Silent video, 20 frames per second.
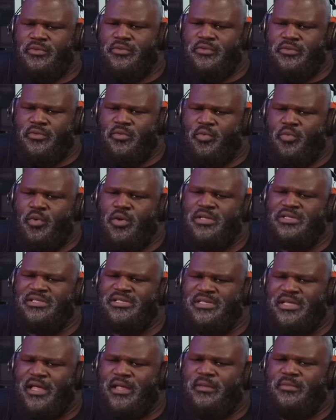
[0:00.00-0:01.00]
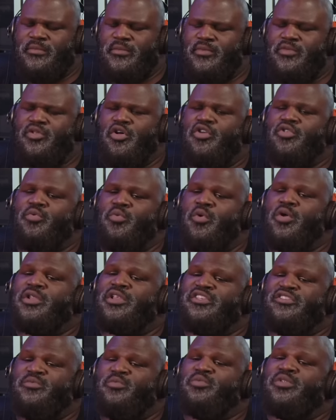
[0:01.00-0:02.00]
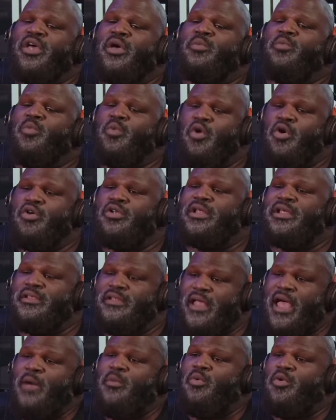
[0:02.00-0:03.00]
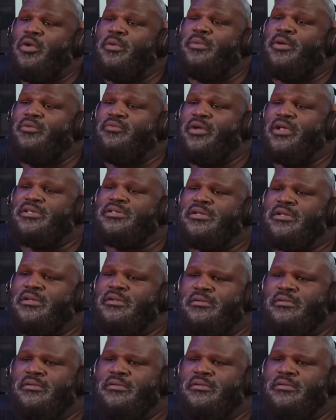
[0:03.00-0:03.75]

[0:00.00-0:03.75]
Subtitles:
The ones that are the ones that were that I want to be a wrestler,